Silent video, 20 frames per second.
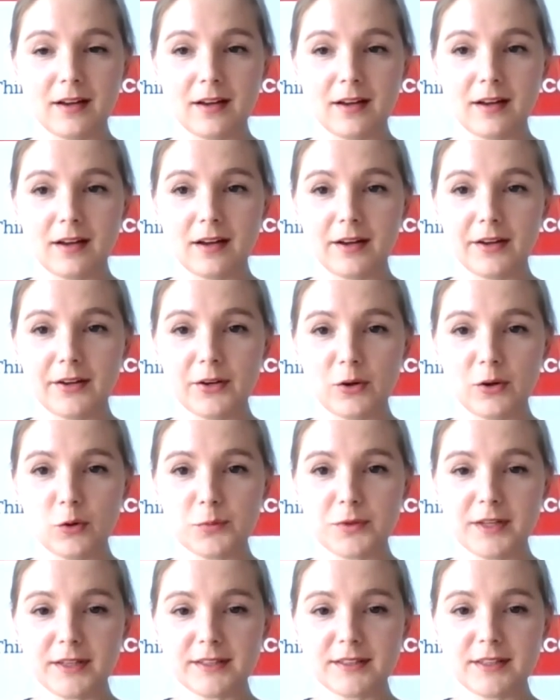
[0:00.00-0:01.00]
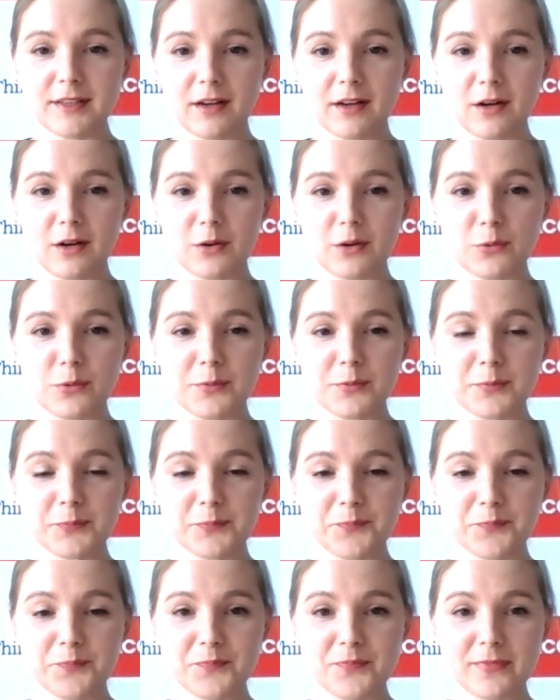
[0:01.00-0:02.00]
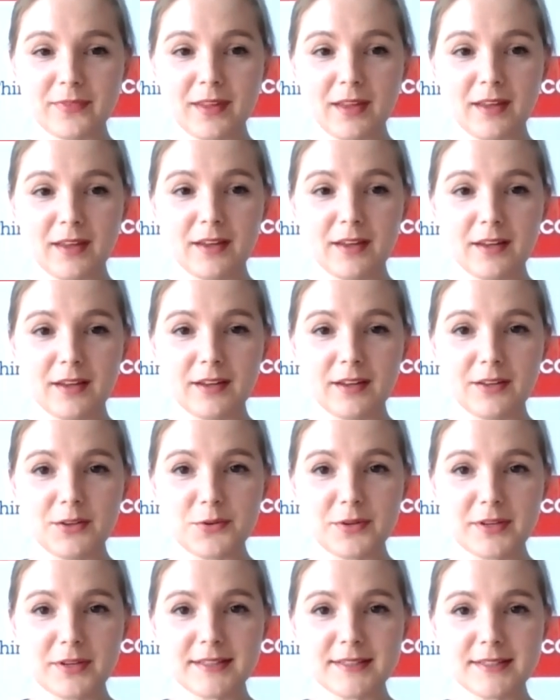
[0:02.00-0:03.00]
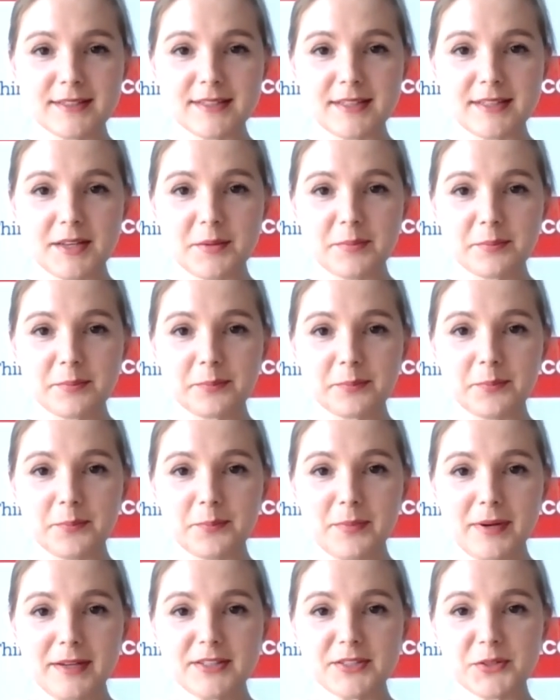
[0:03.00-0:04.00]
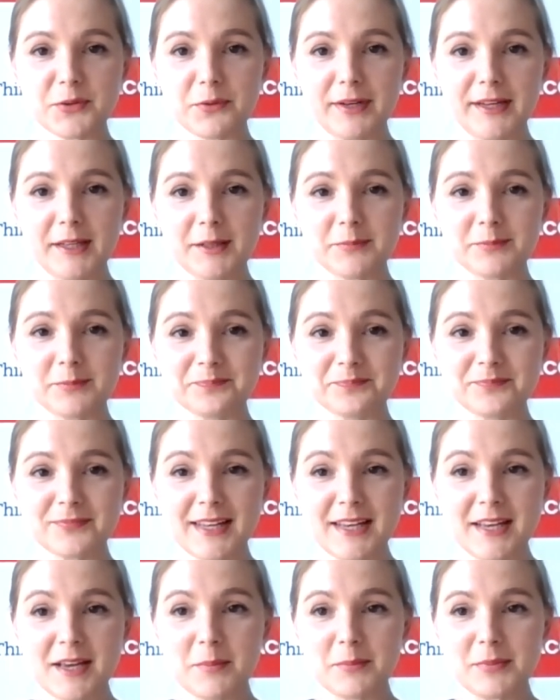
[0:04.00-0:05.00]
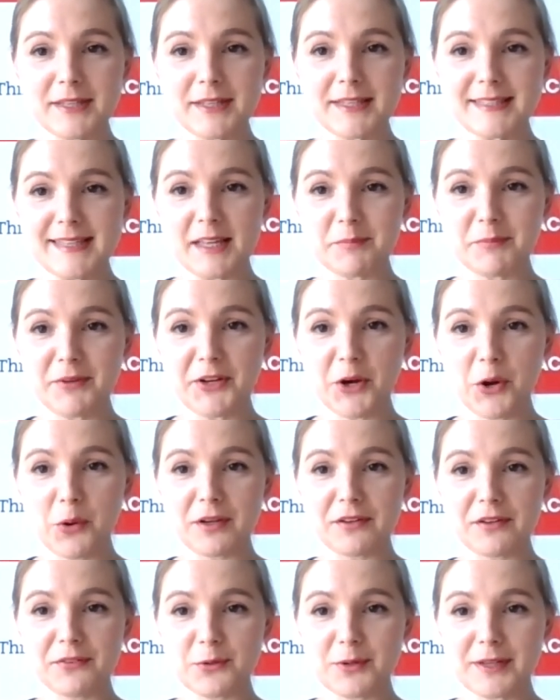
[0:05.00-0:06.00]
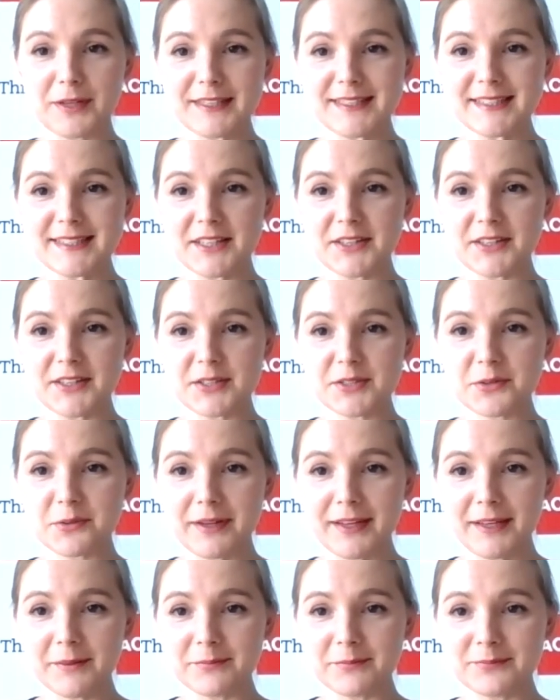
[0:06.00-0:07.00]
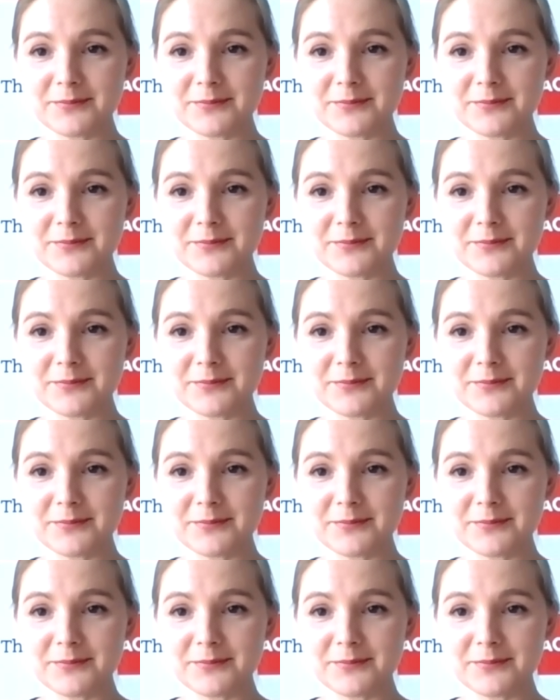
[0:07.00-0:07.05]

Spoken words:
I hope that now you can see my screen. Please let me know if you can see the screen.